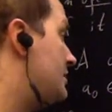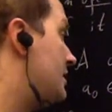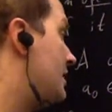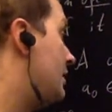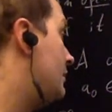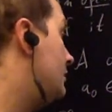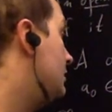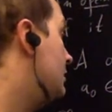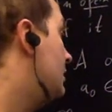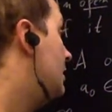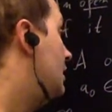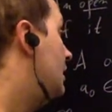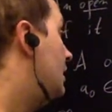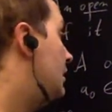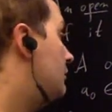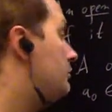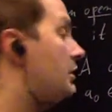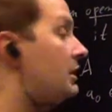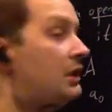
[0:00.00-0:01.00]
L are
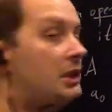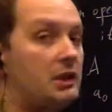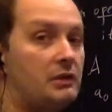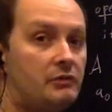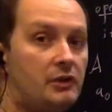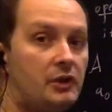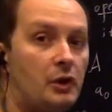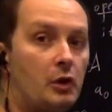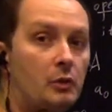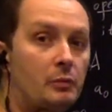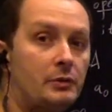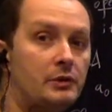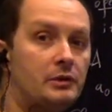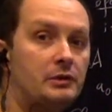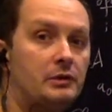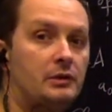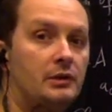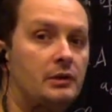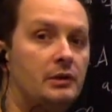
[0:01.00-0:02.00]
relatively open
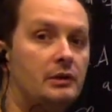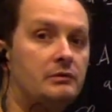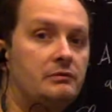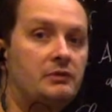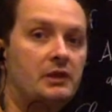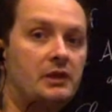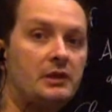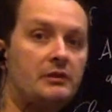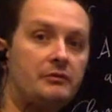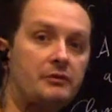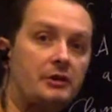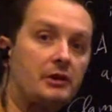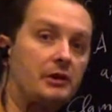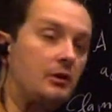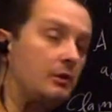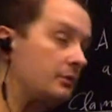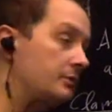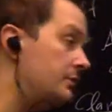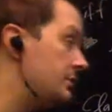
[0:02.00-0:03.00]
and relatively
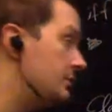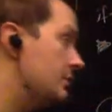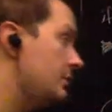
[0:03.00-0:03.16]
closed.